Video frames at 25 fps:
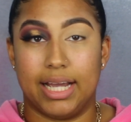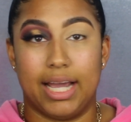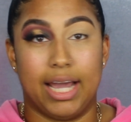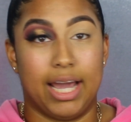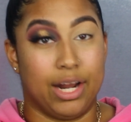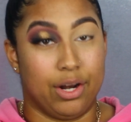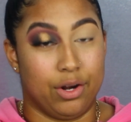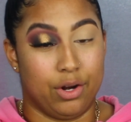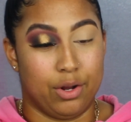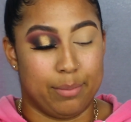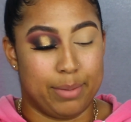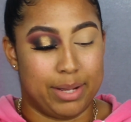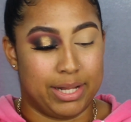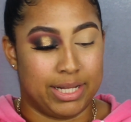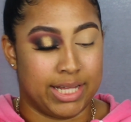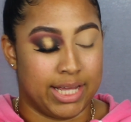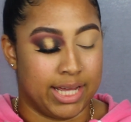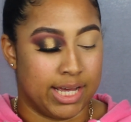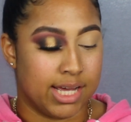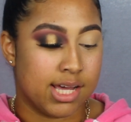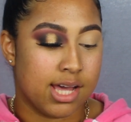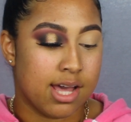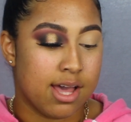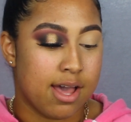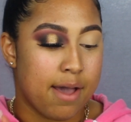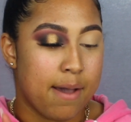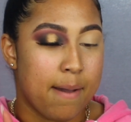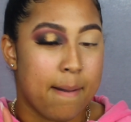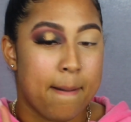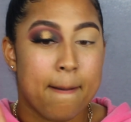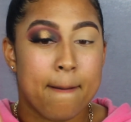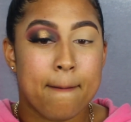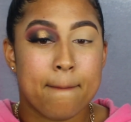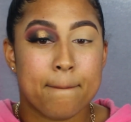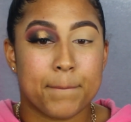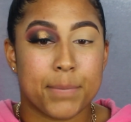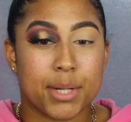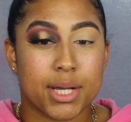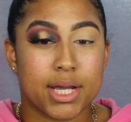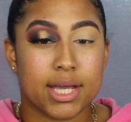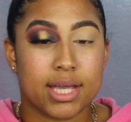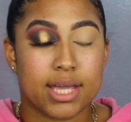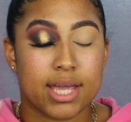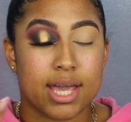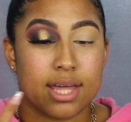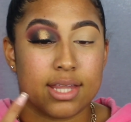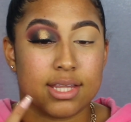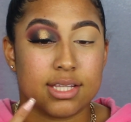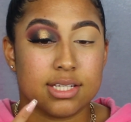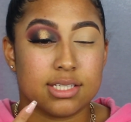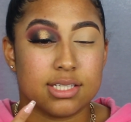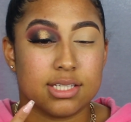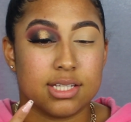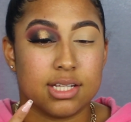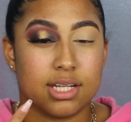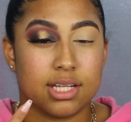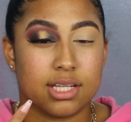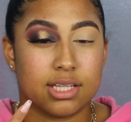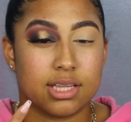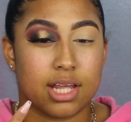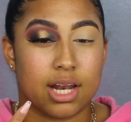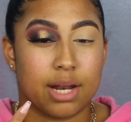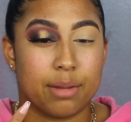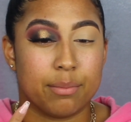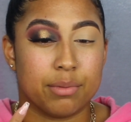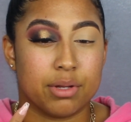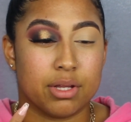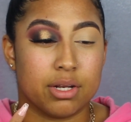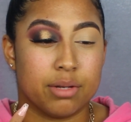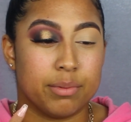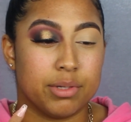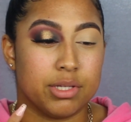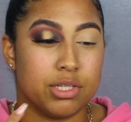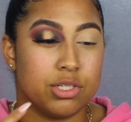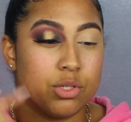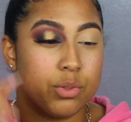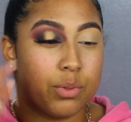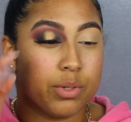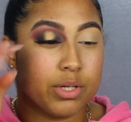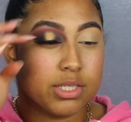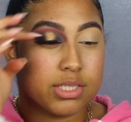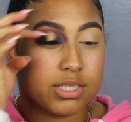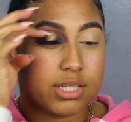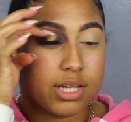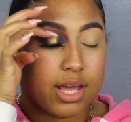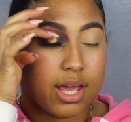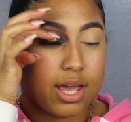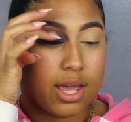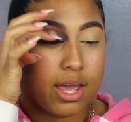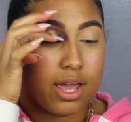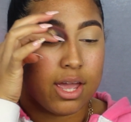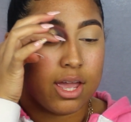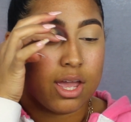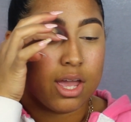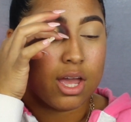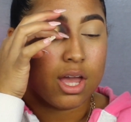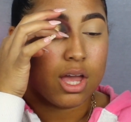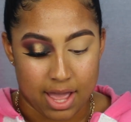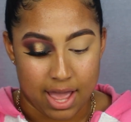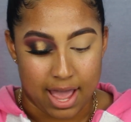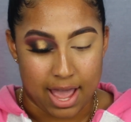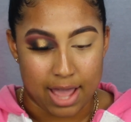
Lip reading: I don't know about that. But yeah, this is the look that I'm going to be doing today.